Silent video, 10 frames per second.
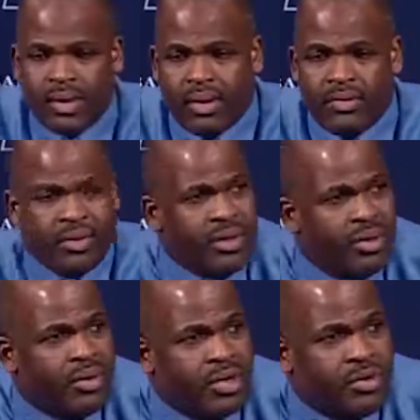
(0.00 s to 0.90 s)
you know,
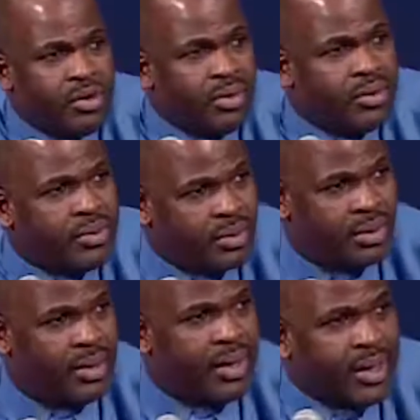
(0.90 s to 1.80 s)
everything you could do
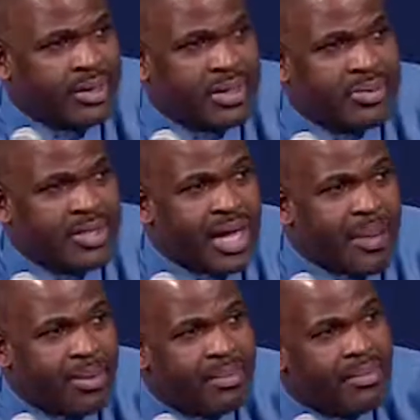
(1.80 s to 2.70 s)
except
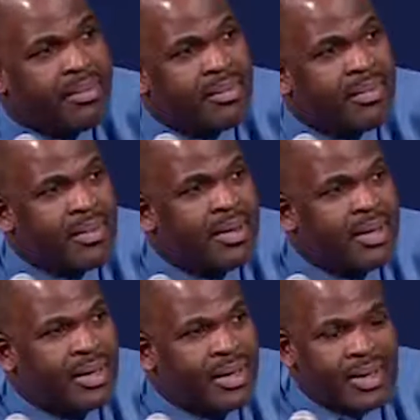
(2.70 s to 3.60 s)
stop him.
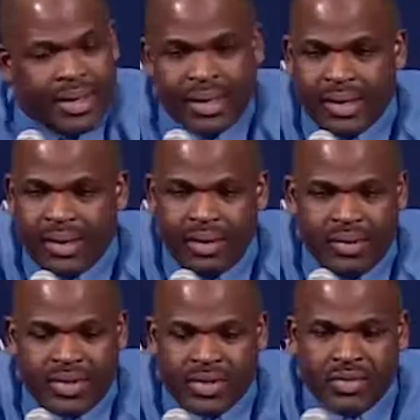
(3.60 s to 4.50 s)
You
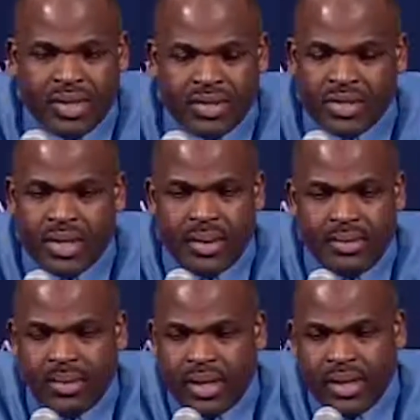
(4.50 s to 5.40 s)
know, we switched
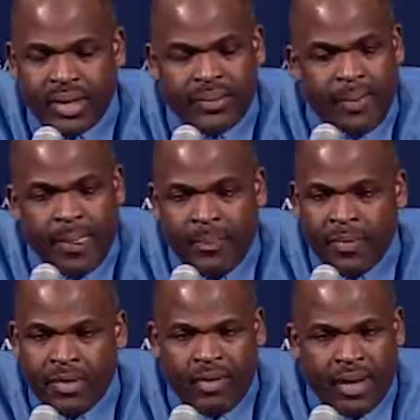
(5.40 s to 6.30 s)
some. We
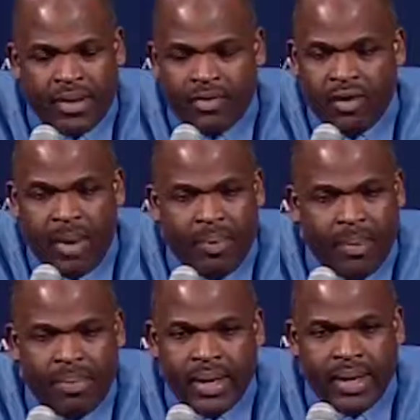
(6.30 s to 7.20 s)
tried to drop
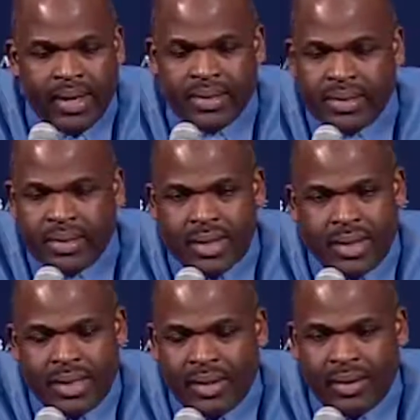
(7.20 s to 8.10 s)
our bigs.
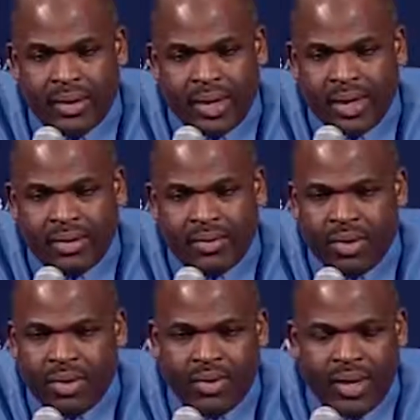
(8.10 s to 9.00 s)
You know, he hit the
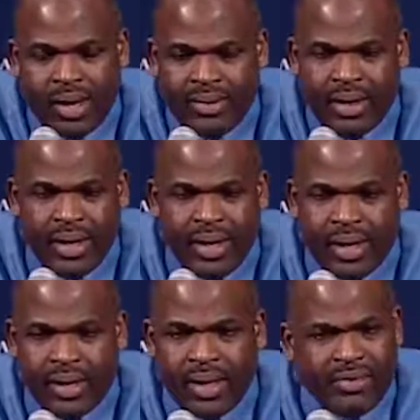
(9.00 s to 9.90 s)
roll. I think he
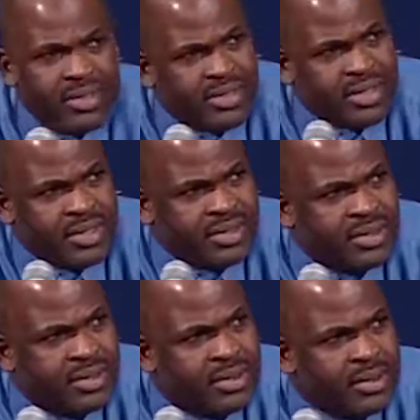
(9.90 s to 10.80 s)
had 11
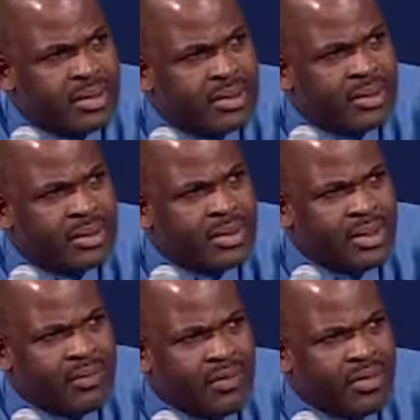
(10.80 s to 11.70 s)
assists
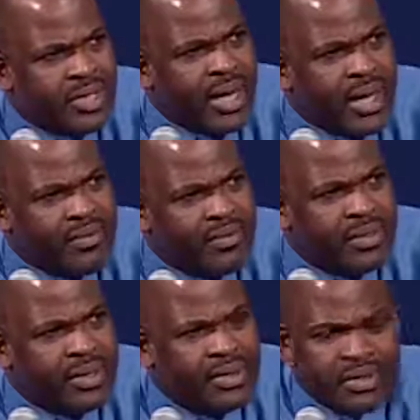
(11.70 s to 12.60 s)
in the first half.
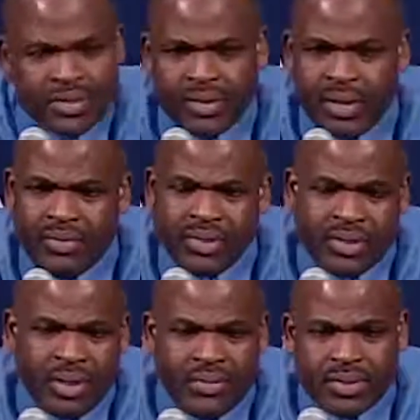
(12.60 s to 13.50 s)
You know, so he
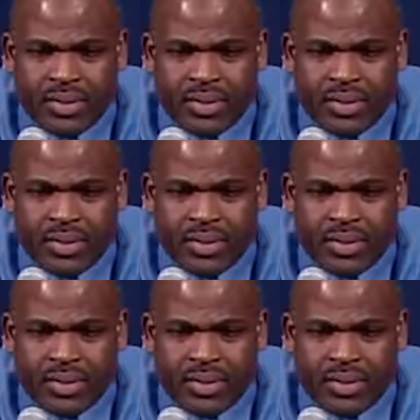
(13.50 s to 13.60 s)
was